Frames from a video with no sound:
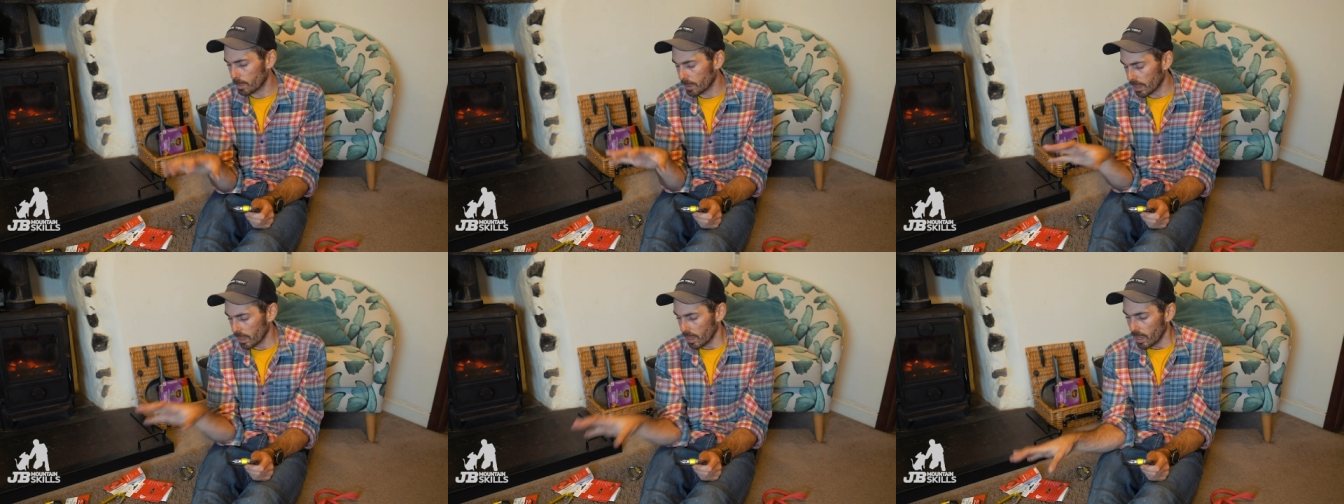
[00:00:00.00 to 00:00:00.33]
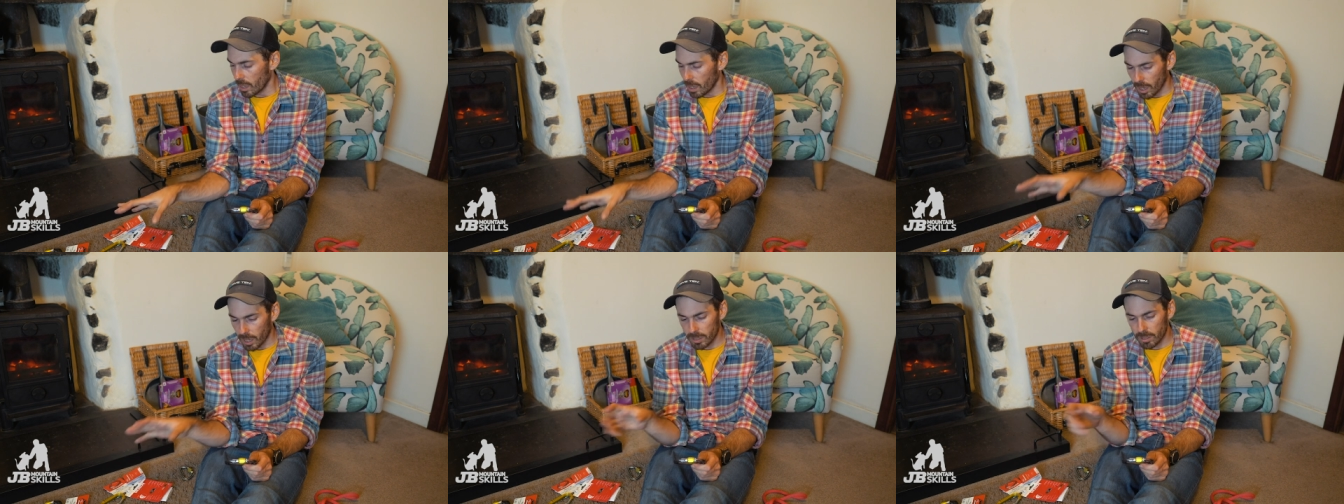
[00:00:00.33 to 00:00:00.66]
But
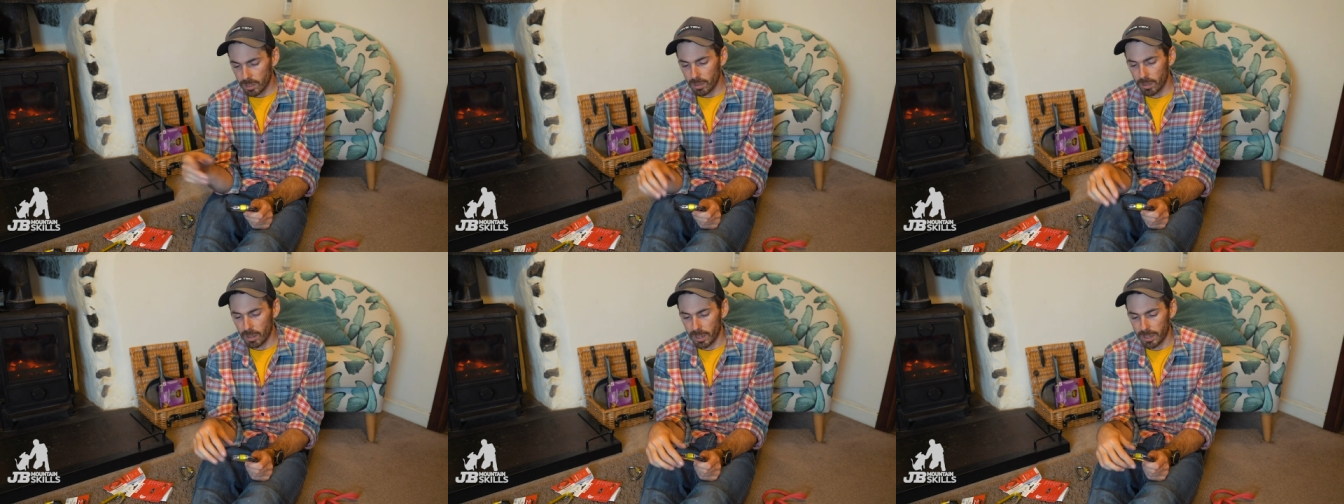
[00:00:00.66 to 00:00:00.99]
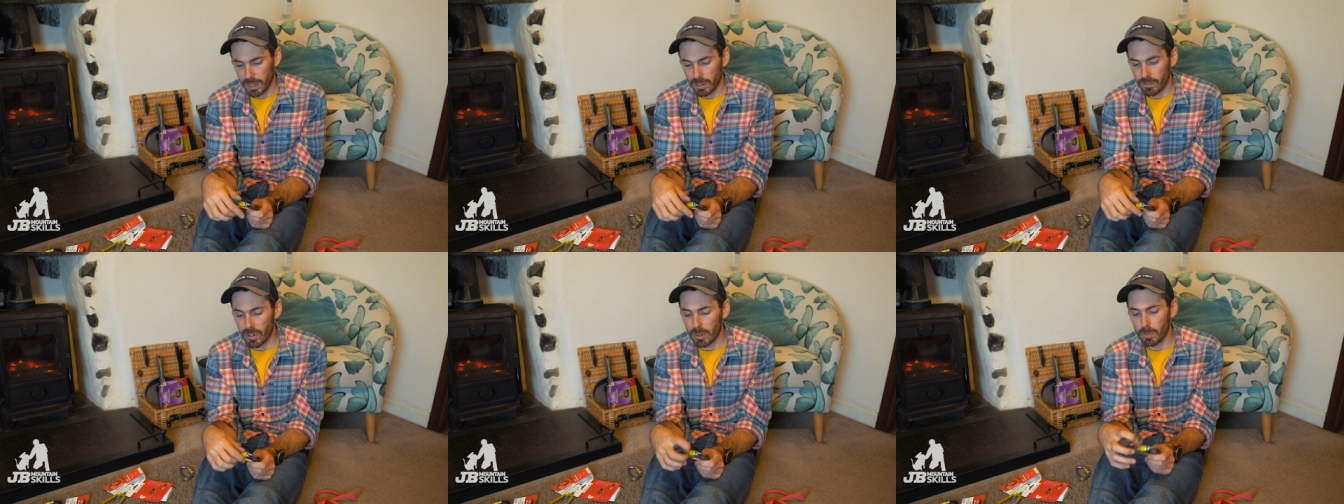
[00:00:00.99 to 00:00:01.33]
I do like
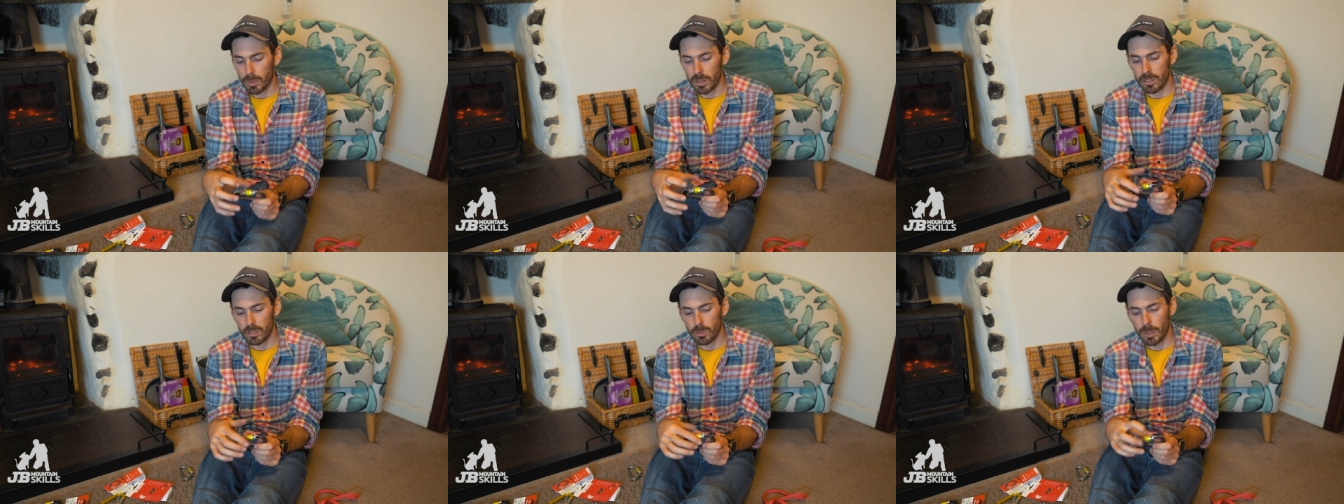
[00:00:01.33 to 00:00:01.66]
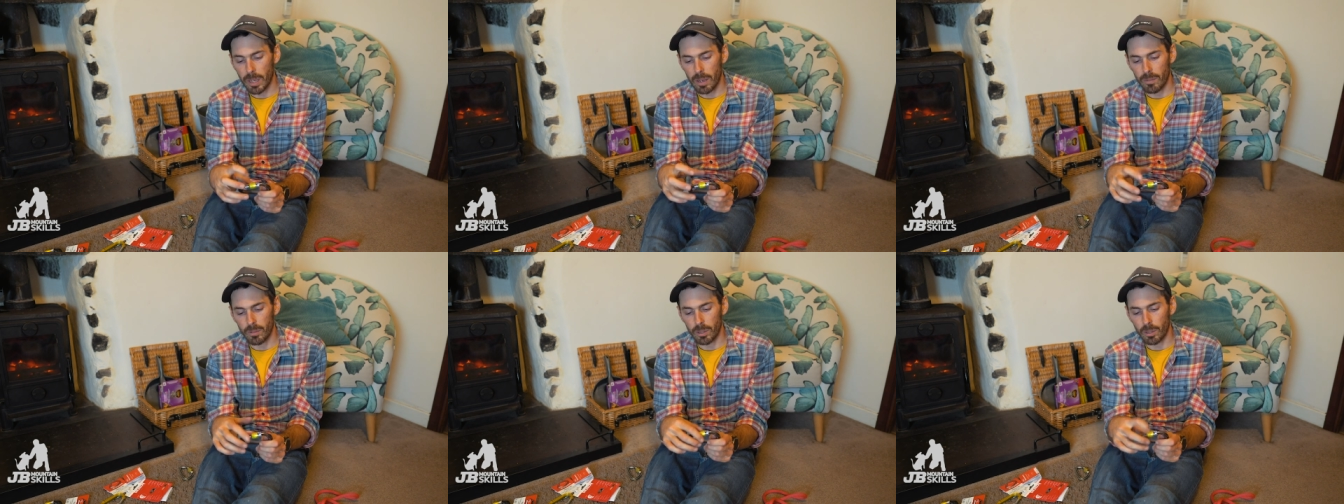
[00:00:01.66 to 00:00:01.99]
that red bit, so
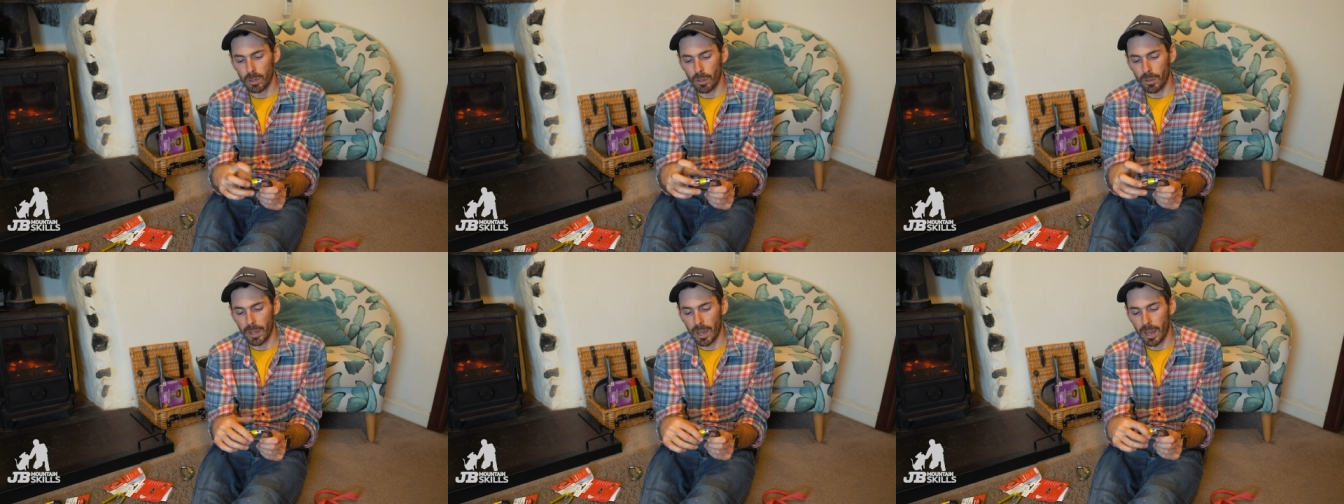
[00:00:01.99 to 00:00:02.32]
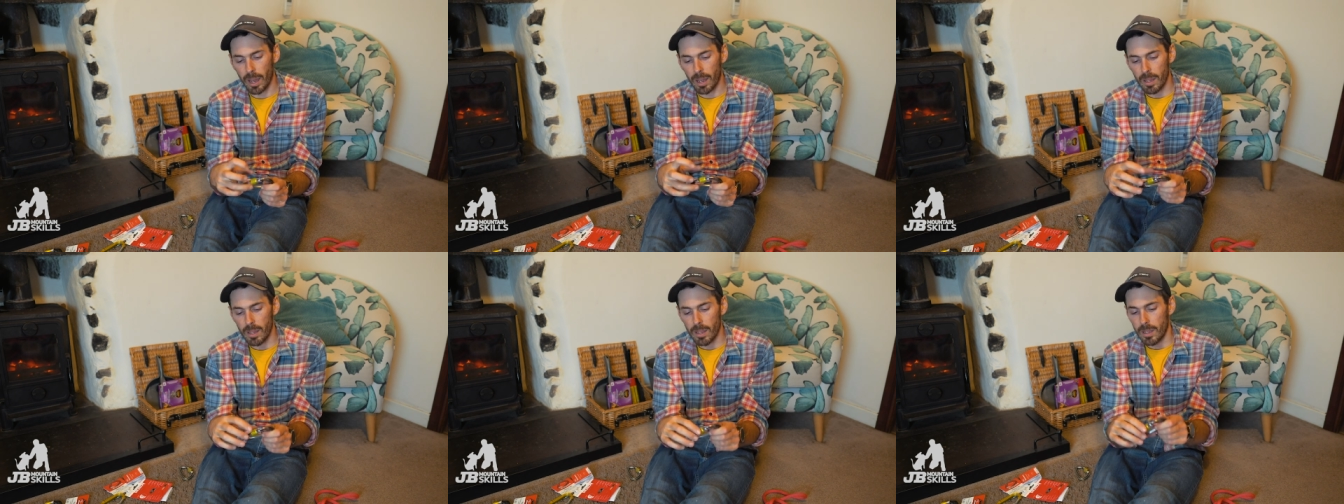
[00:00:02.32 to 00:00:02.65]
we haven't got
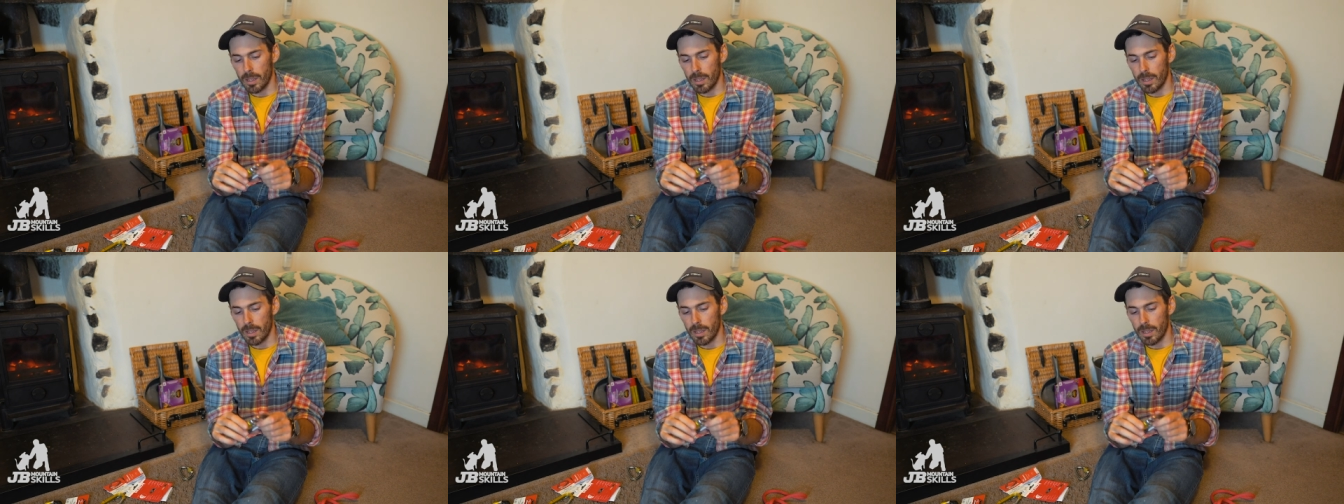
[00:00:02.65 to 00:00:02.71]
that.